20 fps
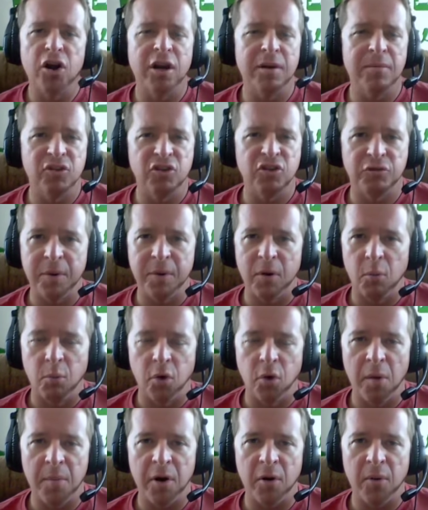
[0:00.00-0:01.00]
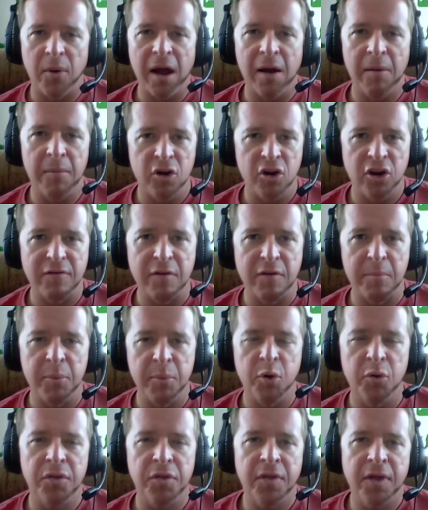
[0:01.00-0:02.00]
Are you going to just be roaming around, or do you have a
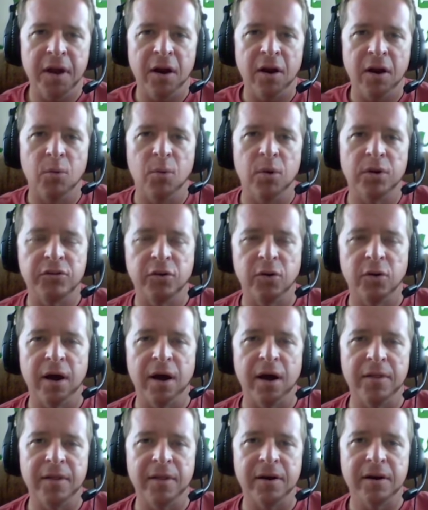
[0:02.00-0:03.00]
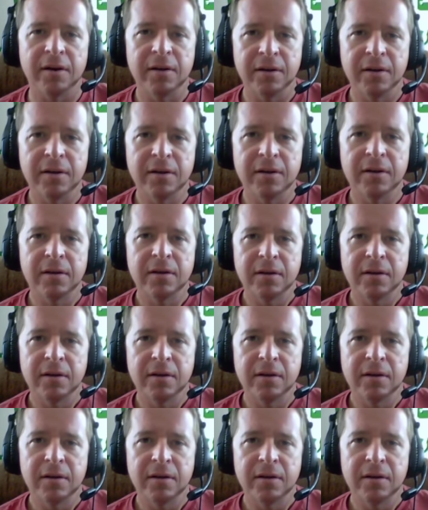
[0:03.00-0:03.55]
booth there, or what's going on there?